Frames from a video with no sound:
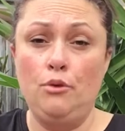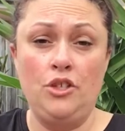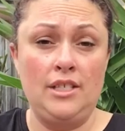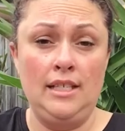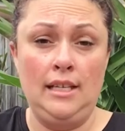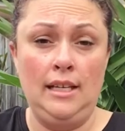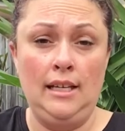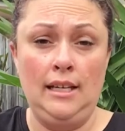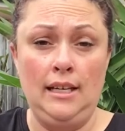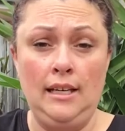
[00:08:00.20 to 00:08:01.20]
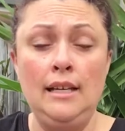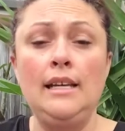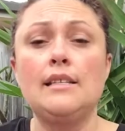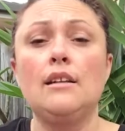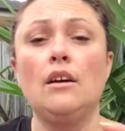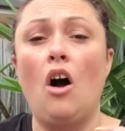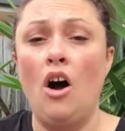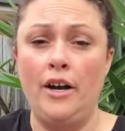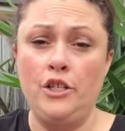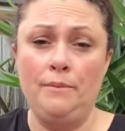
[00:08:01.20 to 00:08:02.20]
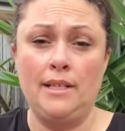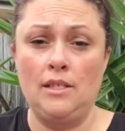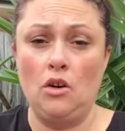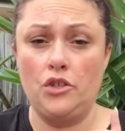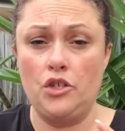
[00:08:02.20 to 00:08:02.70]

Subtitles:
just knit, knit, knit, knit, knit. I do my socks